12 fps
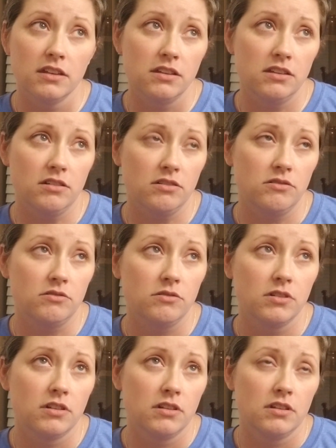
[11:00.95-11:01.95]
you know,
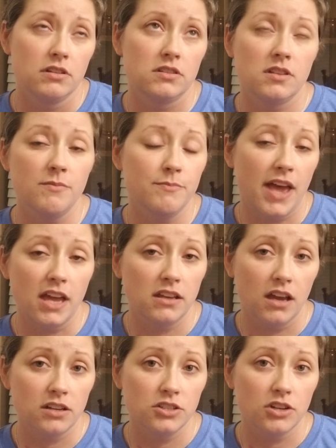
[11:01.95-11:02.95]
some bad
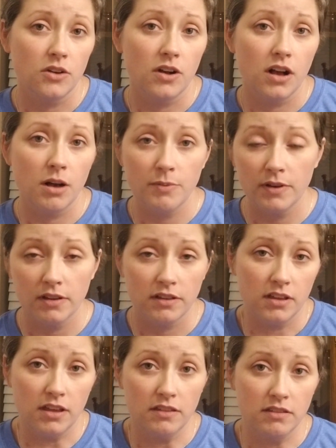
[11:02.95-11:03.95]
guys show up
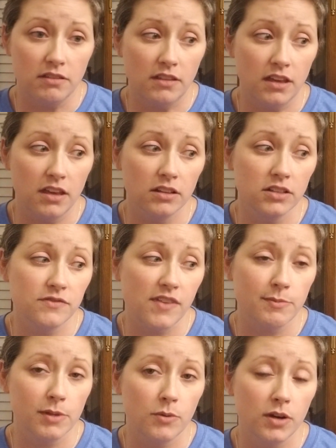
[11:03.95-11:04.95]
and they kill his
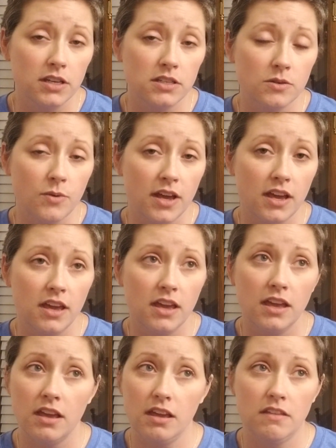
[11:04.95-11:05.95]
family while he's
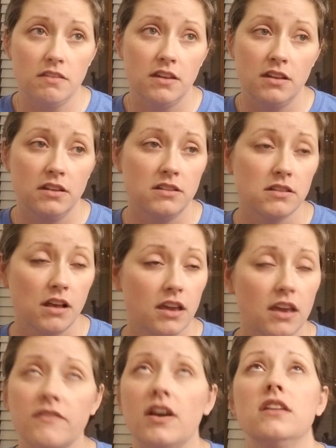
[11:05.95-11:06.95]
away, and then he's like,
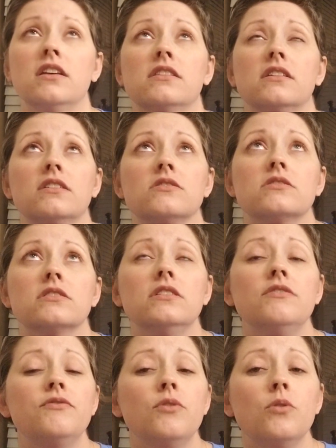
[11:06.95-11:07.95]
I've got nothing else to
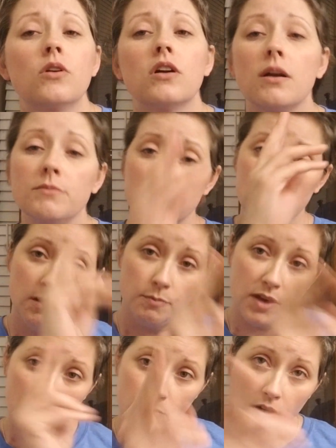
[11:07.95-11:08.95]
live for. I'm just going to
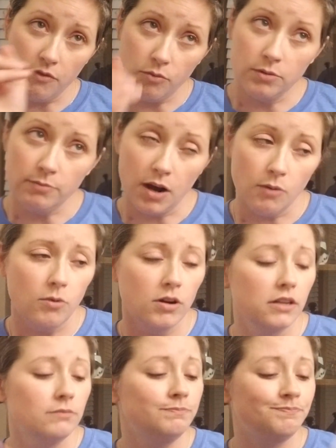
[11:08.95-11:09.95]
pick them off one by
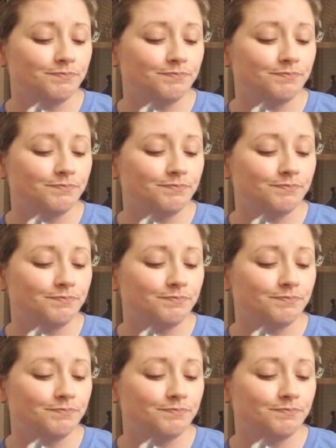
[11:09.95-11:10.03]
one.